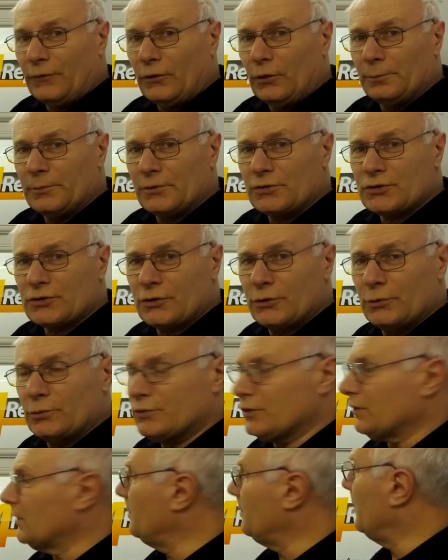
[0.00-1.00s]
up the screw
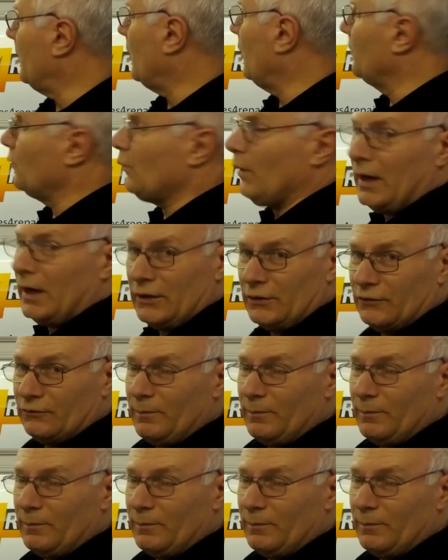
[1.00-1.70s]
to the point where you've